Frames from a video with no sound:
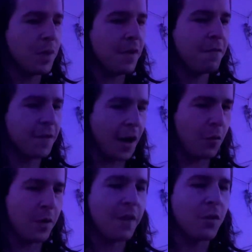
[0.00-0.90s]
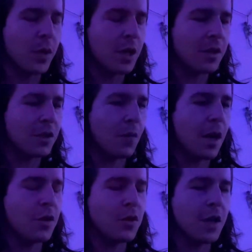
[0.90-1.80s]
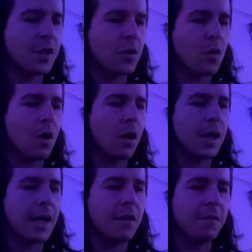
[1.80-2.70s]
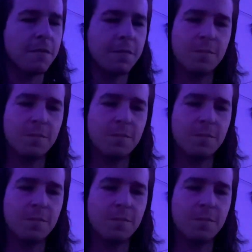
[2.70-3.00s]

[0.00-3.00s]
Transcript: be fair with everyone else around you that you are kind of